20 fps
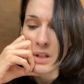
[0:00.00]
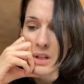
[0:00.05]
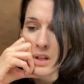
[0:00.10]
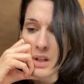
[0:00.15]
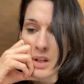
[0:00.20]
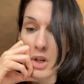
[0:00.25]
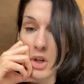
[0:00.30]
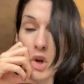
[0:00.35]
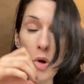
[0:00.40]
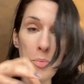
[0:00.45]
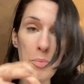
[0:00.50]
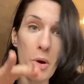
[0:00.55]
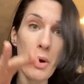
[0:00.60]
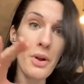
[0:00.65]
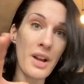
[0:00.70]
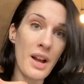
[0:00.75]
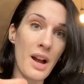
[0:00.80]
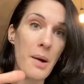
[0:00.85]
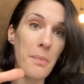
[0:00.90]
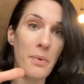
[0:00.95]
not
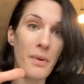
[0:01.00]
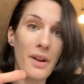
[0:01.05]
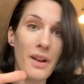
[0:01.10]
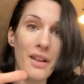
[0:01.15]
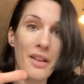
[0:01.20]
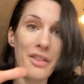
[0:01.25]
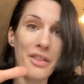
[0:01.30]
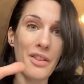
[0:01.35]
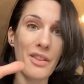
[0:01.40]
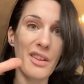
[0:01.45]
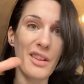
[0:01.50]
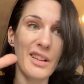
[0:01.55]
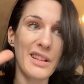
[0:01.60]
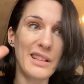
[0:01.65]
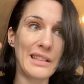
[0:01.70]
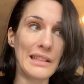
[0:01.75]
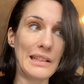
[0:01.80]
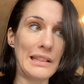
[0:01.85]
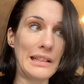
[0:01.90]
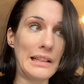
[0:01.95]
putting up with
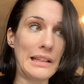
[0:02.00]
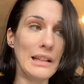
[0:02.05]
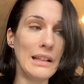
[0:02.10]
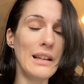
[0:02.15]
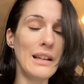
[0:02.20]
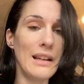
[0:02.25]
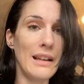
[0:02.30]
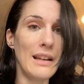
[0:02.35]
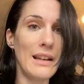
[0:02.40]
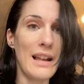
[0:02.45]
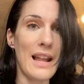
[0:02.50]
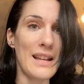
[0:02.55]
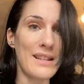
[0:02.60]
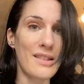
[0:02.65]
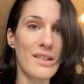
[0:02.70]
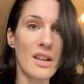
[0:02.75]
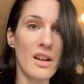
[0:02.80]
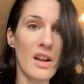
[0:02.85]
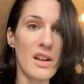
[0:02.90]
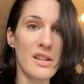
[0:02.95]
less
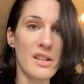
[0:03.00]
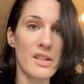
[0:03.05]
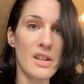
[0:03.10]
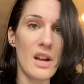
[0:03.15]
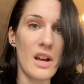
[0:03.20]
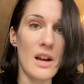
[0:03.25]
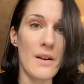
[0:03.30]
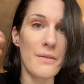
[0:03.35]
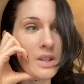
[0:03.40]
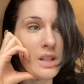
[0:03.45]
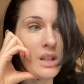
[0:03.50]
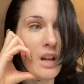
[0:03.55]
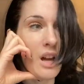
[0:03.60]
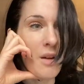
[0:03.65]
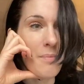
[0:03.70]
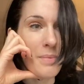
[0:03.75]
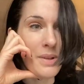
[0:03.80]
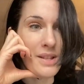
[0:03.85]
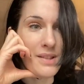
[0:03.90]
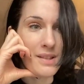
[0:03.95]
than I deserve.
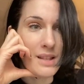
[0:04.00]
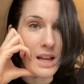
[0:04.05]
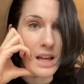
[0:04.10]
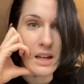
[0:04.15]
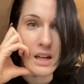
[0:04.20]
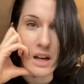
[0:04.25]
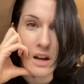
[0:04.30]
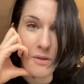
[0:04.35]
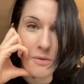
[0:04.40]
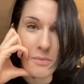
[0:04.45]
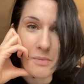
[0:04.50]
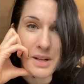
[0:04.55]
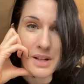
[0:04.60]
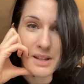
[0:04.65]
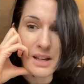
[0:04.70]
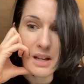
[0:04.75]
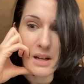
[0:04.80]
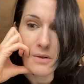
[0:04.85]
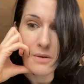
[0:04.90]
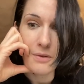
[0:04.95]
I've been standing up for
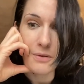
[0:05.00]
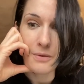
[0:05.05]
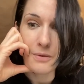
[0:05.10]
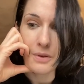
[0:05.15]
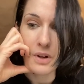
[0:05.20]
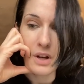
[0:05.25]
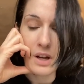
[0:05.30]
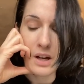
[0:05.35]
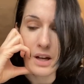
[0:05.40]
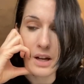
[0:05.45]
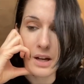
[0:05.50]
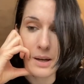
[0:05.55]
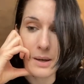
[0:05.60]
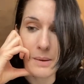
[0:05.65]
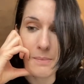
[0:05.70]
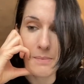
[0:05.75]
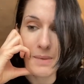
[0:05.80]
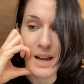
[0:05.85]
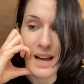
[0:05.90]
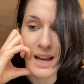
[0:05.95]
myself,
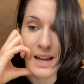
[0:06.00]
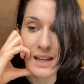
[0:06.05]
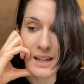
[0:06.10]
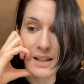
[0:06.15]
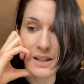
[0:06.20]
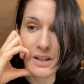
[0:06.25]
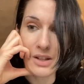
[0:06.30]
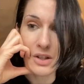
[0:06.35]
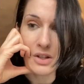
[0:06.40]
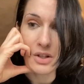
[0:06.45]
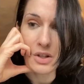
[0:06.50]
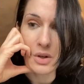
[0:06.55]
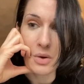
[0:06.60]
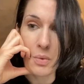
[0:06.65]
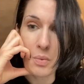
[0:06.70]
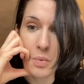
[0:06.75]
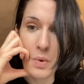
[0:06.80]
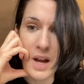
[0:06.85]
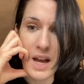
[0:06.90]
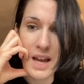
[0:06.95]
and
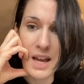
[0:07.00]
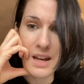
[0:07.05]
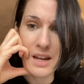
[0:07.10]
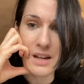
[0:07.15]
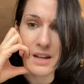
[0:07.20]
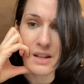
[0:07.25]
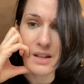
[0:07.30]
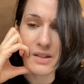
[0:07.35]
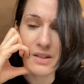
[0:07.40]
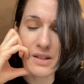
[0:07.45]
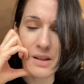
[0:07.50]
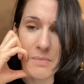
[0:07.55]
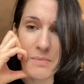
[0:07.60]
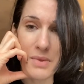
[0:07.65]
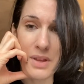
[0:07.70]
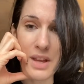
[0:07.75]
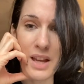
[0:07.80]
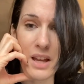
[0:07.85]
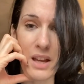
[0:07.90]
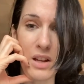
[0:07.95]
when
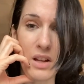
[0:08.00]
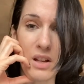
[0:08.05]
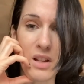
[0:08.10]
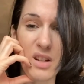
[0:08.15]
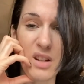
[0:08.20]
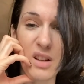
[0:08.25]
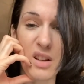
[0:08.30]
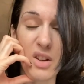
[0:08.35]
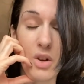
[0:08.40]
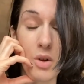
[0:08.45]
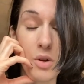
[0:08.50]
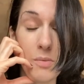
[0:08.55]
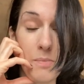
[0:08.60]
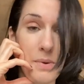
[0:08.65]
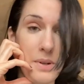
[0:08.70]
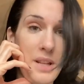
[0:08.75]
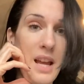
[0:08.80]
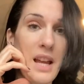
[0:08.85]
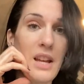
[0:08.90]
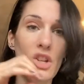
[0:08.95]
something could
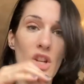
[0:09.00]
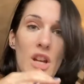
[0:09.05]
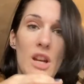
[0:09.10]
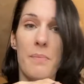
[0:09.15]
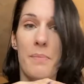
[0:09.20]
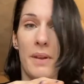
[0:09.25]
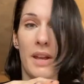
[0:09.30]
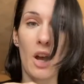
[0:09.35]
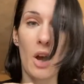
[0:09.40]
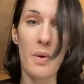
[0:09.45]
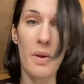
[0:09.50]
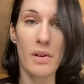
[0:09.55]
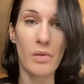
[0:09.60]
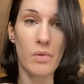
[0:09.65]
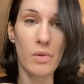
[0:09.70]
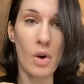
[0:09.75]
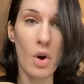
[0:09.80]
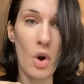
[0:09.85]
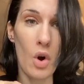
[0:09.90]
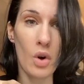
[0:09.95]
potentially be going
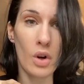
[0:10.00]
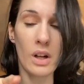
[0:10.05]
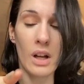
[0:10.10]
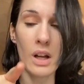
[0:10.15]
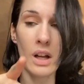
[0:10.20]
wrong,